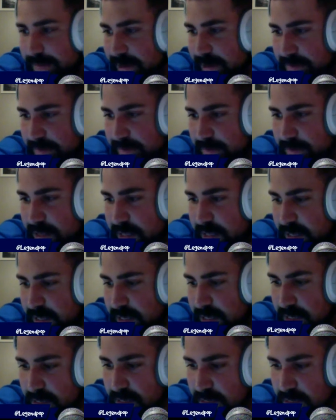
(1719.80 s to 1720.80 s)
really?
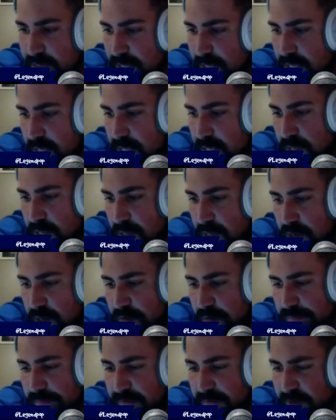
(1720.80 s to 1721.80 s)

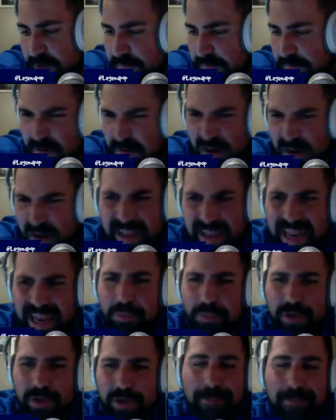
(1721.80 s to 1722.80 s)
FIFA, they brought
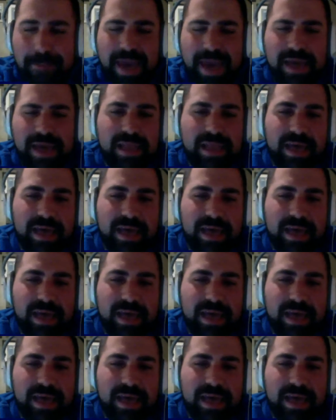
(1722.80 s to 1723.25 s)
out Pele.